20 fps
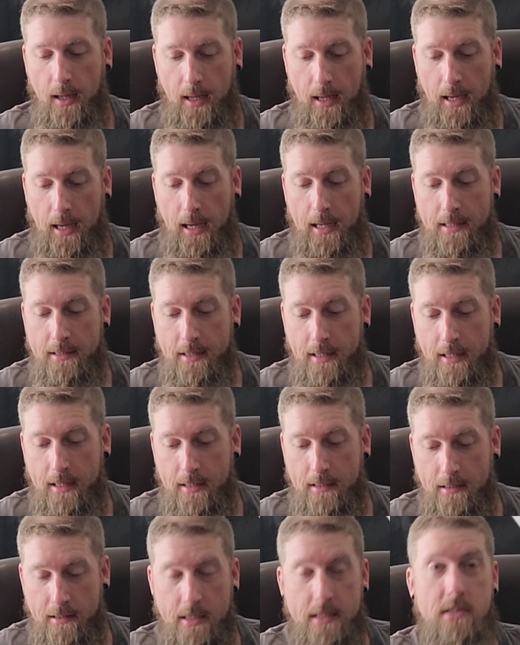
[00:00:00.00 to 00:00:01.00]
I
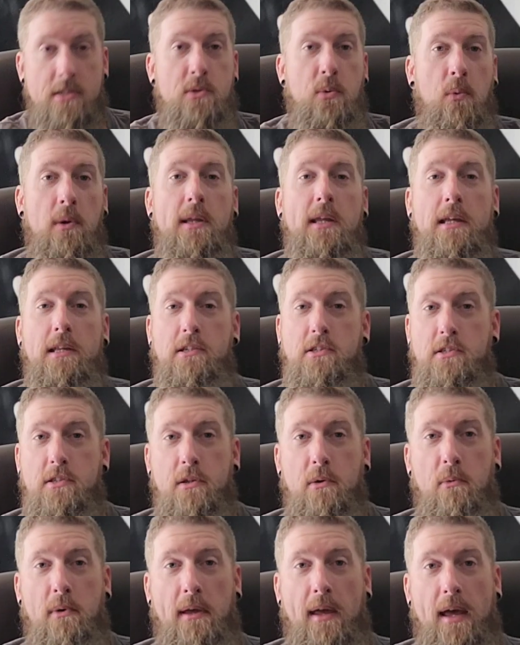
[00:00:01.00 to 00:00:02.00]
think this 20-inch
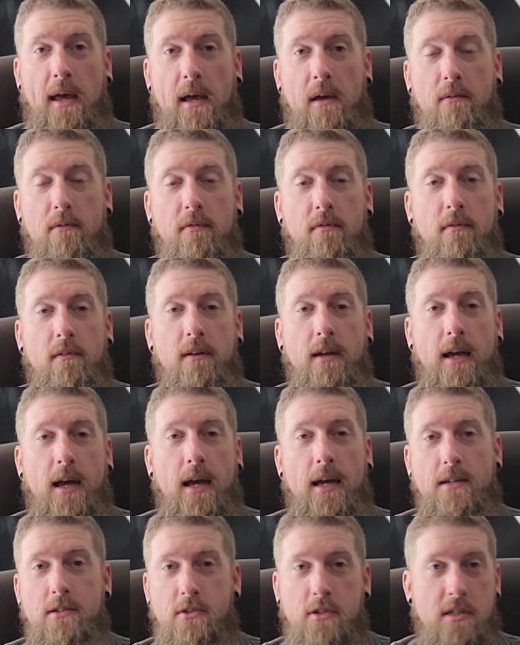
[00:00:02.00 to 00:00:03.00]
that we have
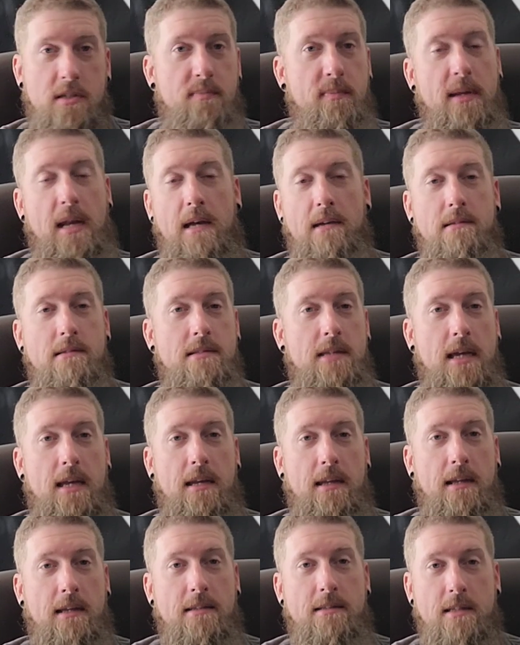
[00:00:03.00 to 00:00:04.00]
has just been
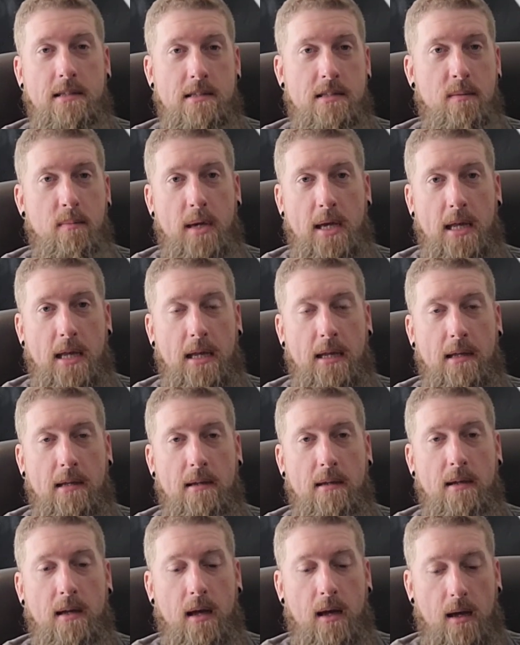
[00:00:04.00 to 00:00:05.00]
outstanding since the beginning.
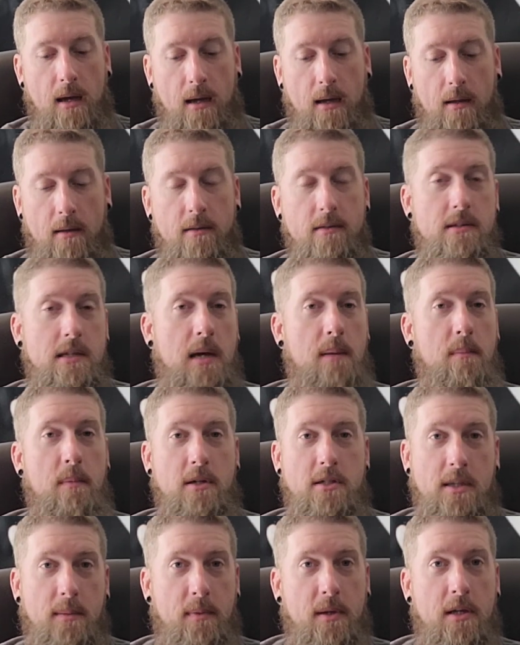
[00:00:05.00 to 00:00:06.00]
Not
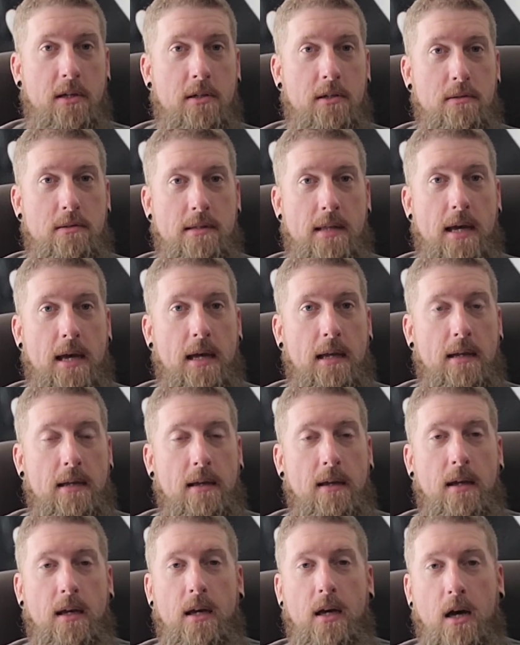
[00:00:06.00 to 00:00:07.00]
much I'm going to do to that
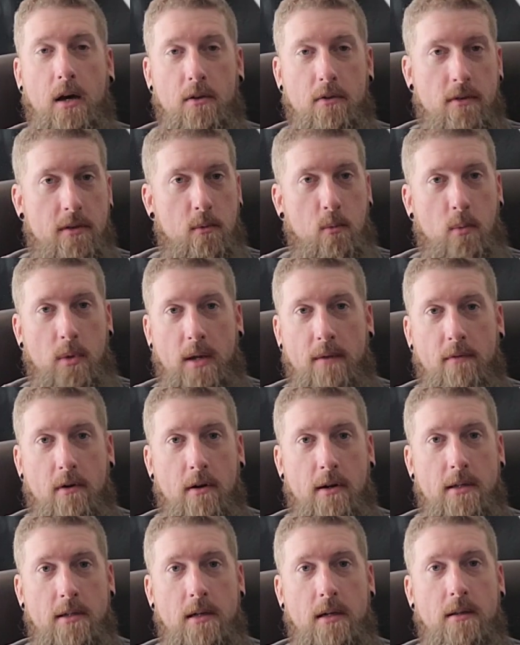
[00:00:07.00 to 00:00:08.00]
other than what I've
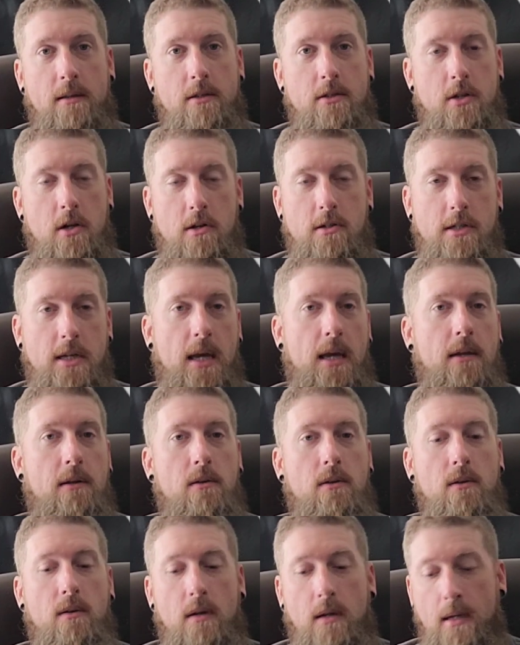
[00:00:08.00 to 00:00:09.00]
already done. The charging
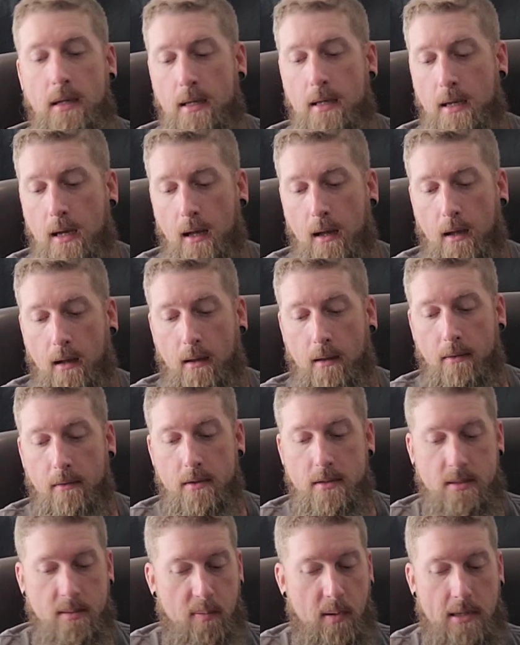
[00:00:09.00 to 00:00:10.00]
handle, the
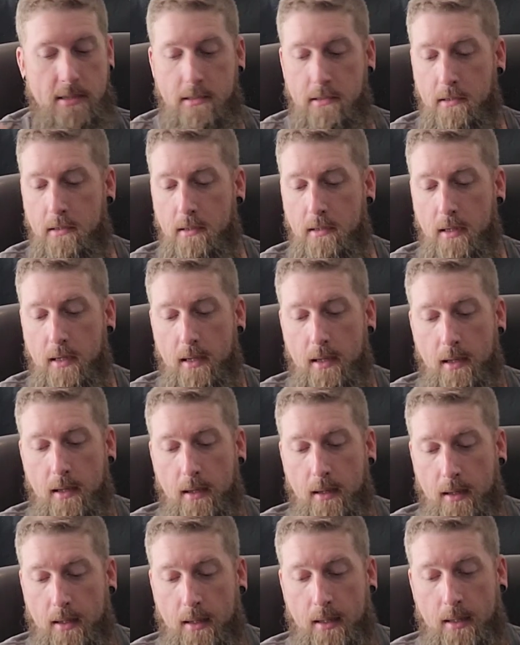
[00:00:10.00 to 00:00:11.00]
suppressor,
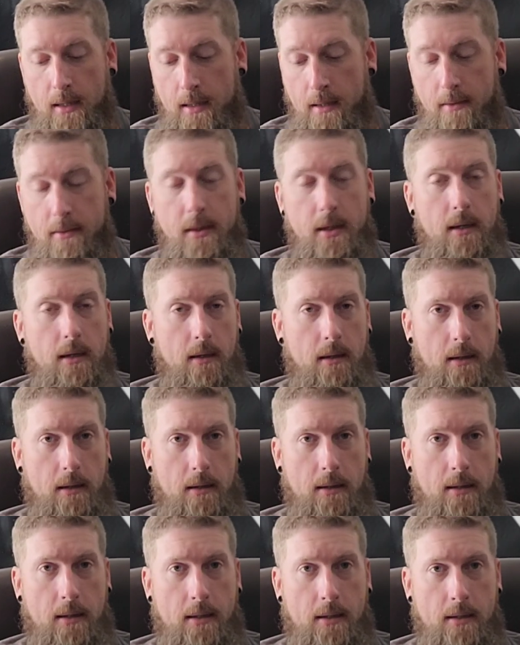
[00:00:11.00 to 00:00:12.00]
the
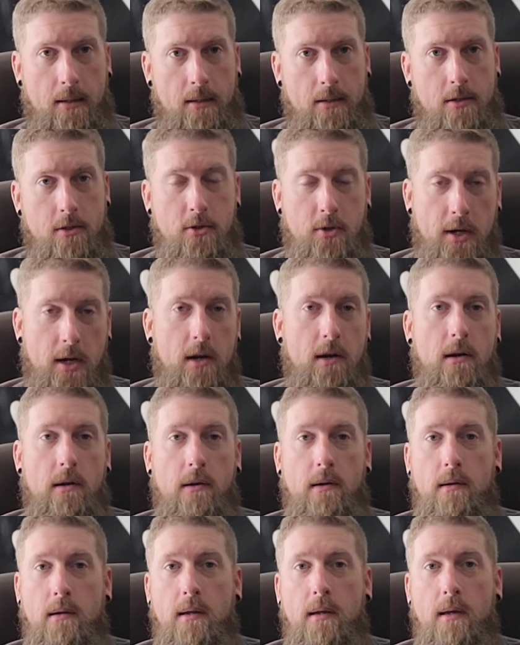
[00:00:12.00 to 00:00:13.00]

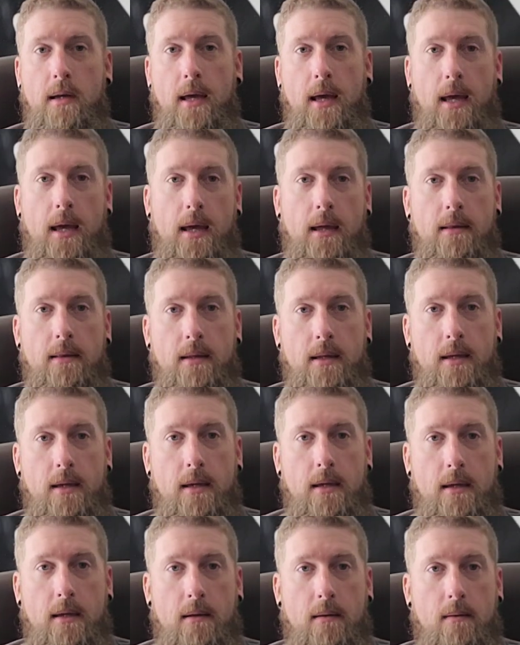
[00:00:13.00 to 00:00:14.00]
trigger, and
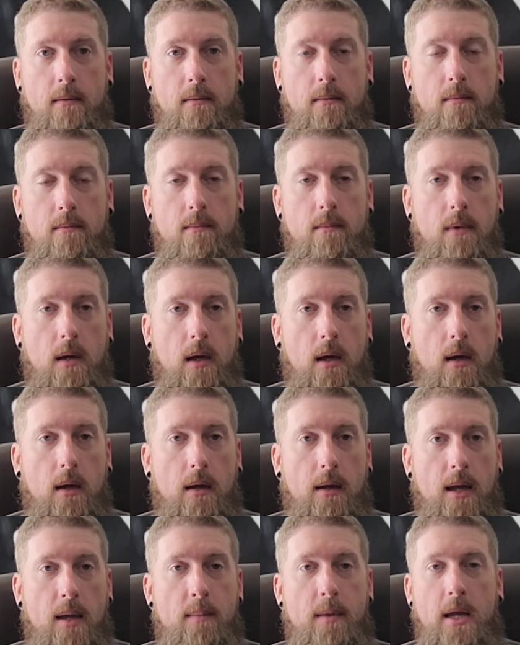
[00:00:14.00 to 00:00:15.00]
the
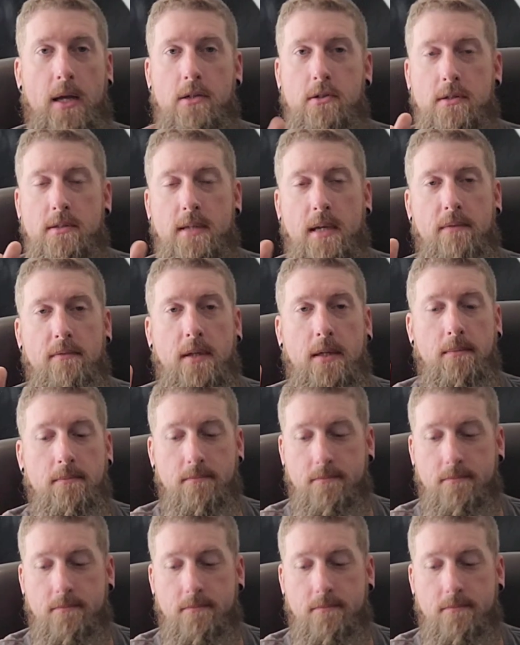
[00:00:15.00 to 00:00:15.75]
ambidextrous safety.